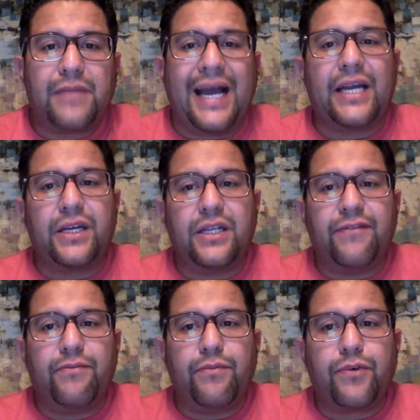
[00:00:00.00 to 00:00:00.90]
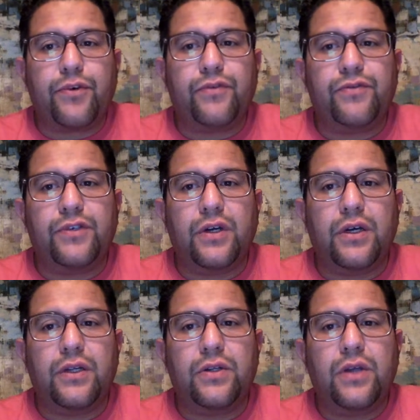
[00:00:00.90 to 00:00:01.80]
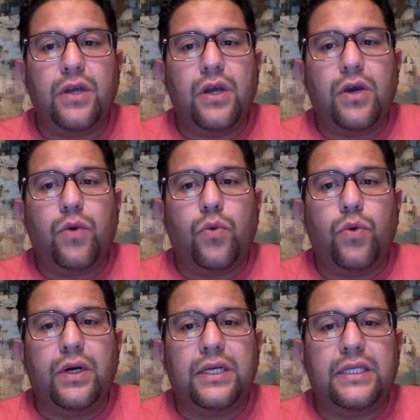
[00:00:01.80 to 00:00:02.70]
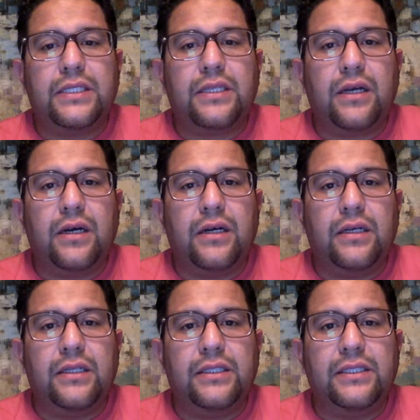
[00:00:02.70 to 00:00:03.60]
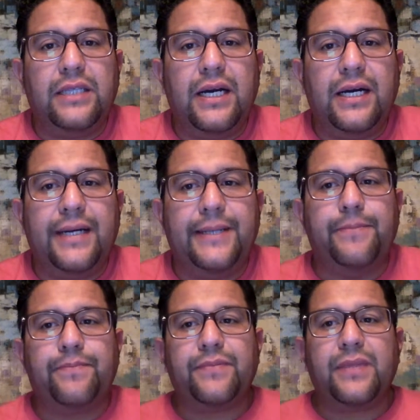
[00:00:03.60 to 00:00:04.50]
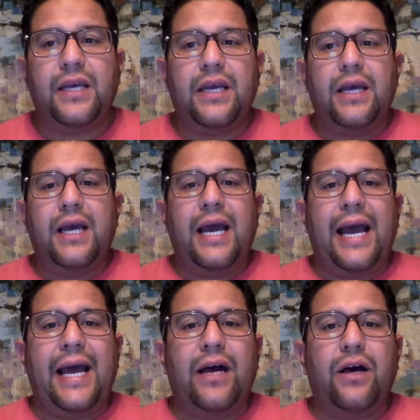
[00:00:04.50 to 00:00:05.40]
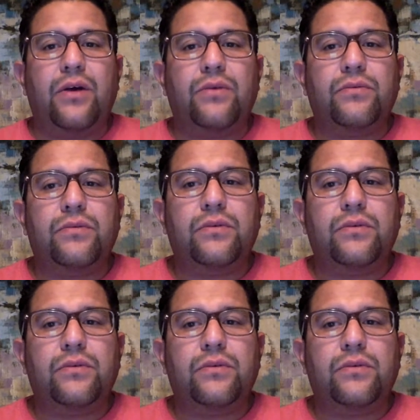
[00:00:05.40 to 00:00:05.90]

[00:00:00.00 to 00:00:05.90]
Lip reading: I could have improved on was on how